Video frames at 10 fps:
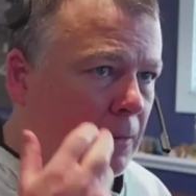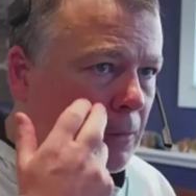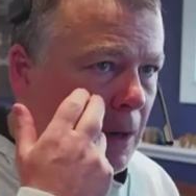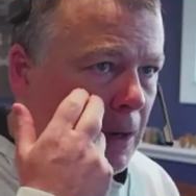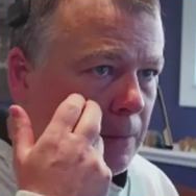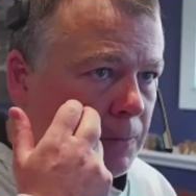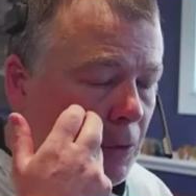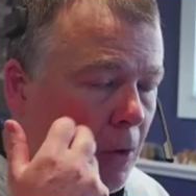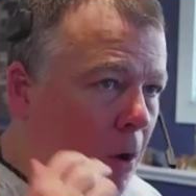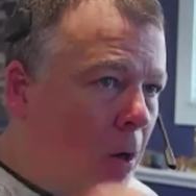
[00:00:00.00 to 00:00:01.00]
Right?
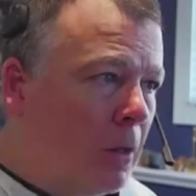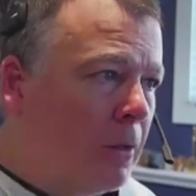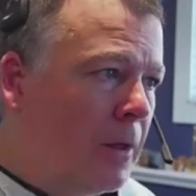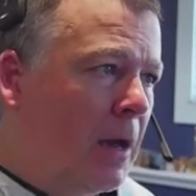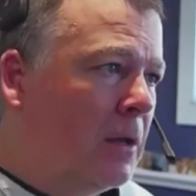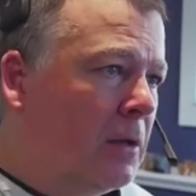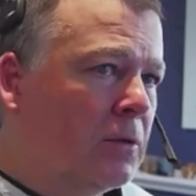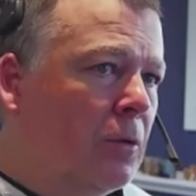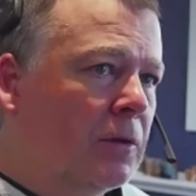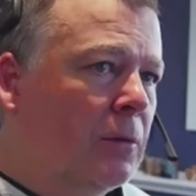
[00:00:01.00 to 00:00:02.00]
So all of that is
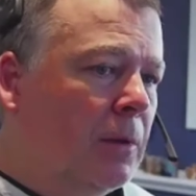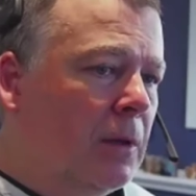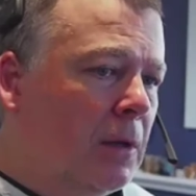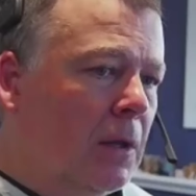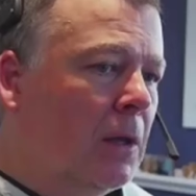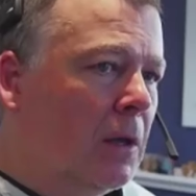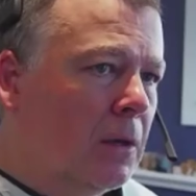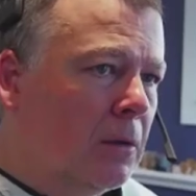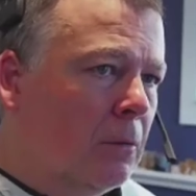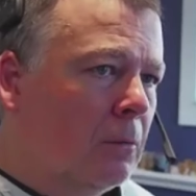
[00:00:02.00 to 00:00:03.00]
going to be
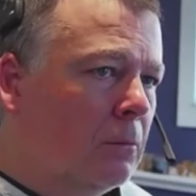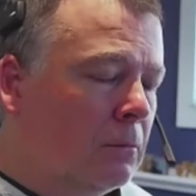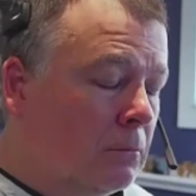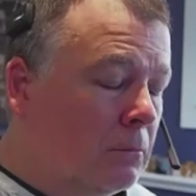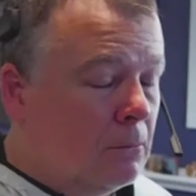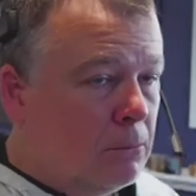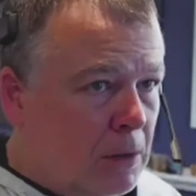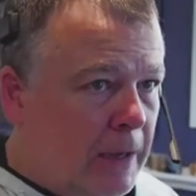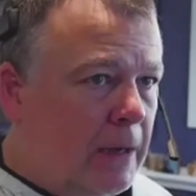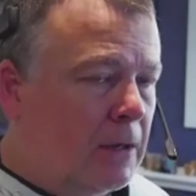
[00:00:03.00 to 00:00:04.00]

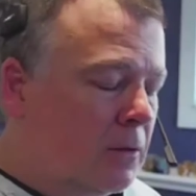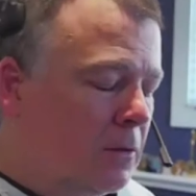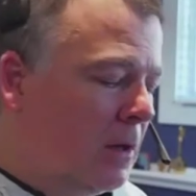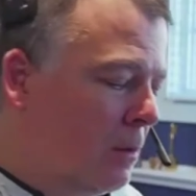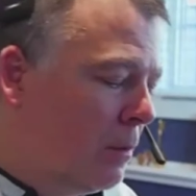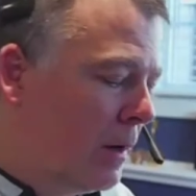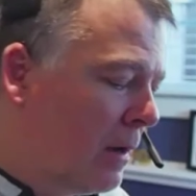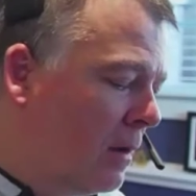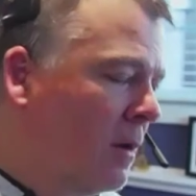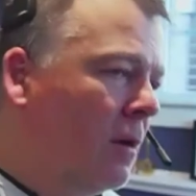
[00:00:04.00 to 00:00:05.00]
planned
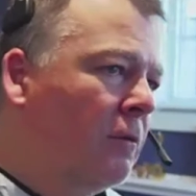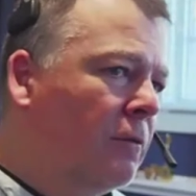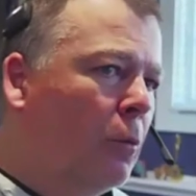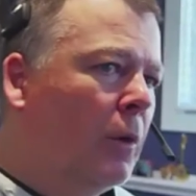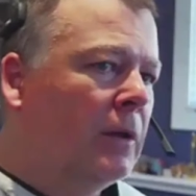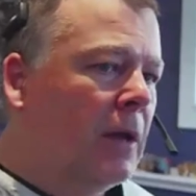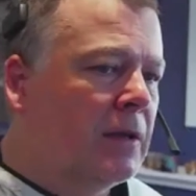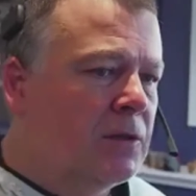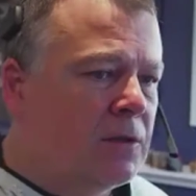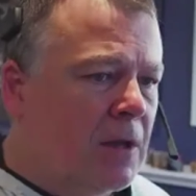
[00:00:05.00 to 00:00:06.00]
anyway for
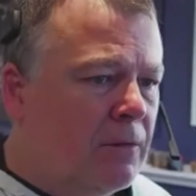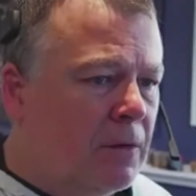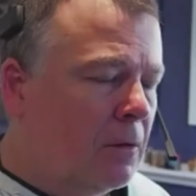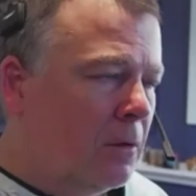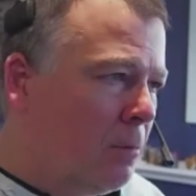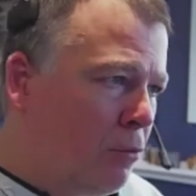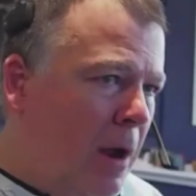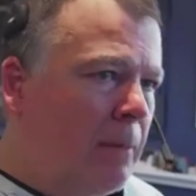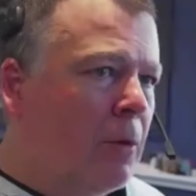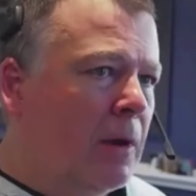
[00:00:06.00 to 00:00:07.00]
1.7. The
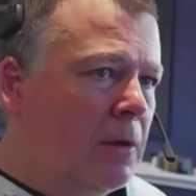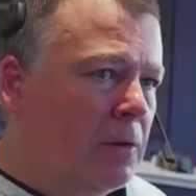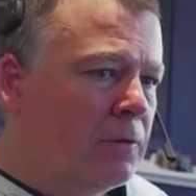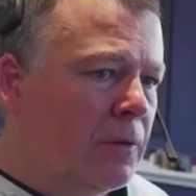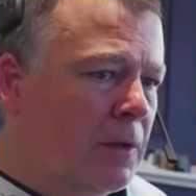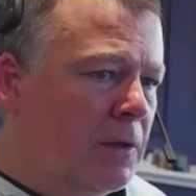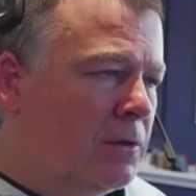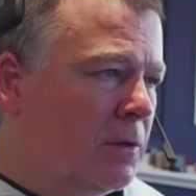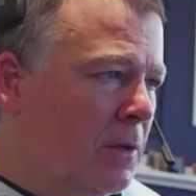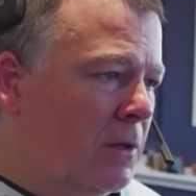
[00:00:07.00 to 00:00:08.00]
primary use for
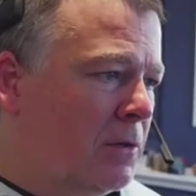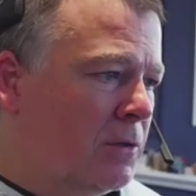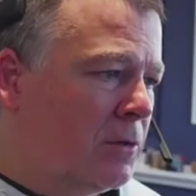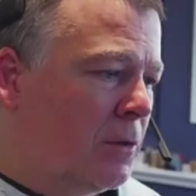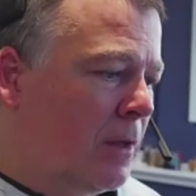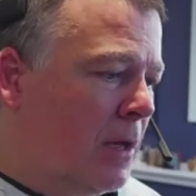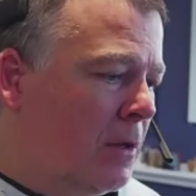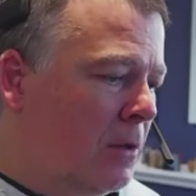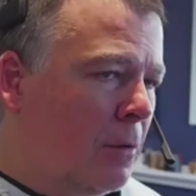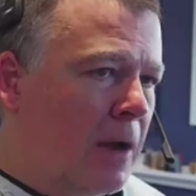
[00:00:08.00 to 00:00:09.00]
this is so
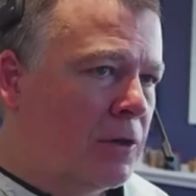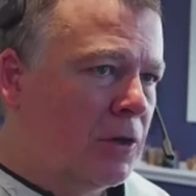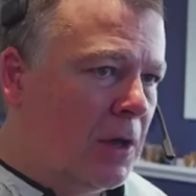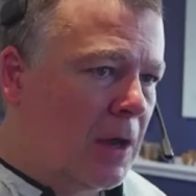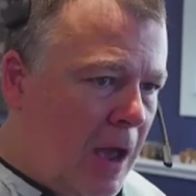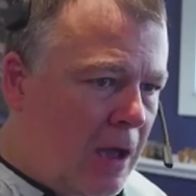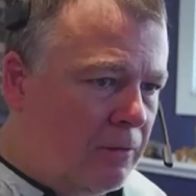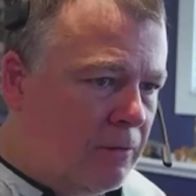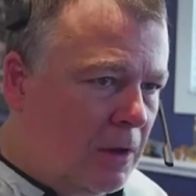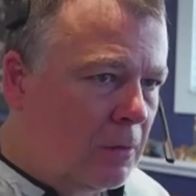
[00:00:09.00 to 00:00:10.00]
that you're actually going to
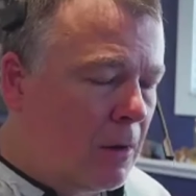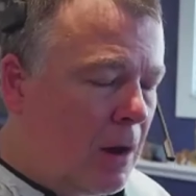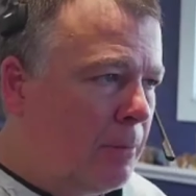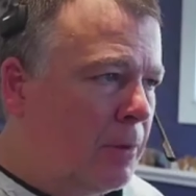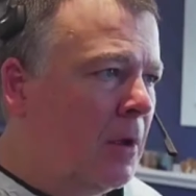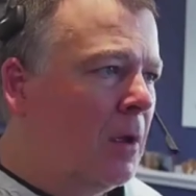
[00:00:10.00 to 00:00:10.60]
have interop